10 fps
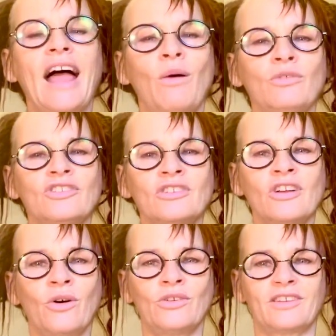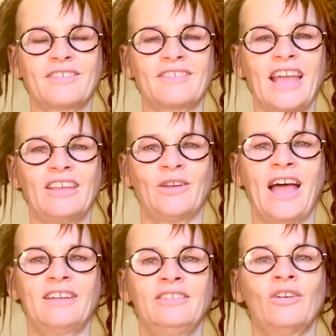would you notice that you
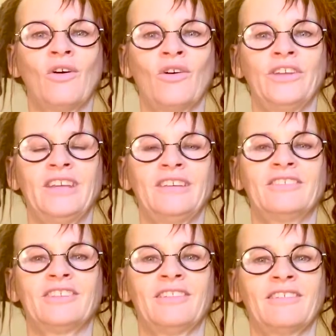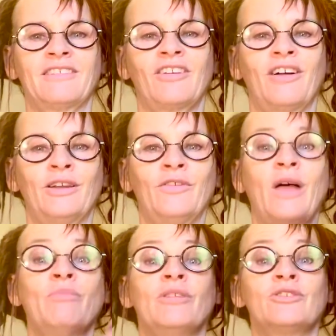had gone into this kind of
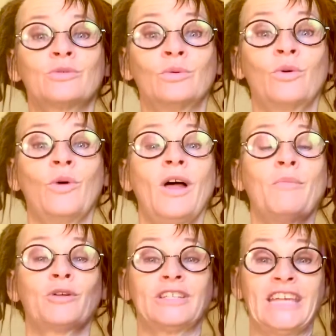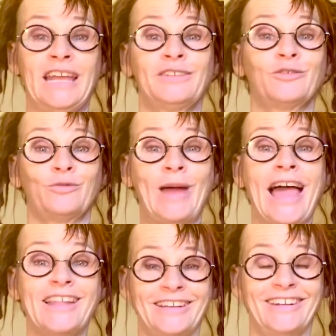habitual protective
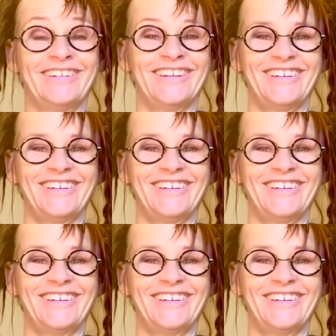pattern